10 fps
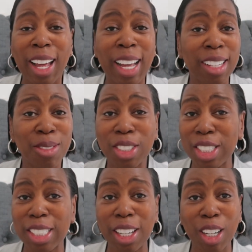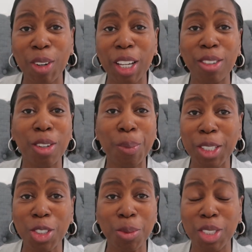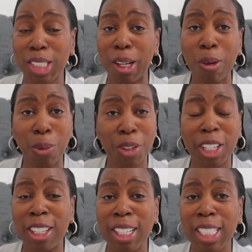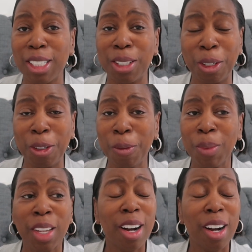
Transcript: and just decorate your bedroom. Just go for it, guys, you know.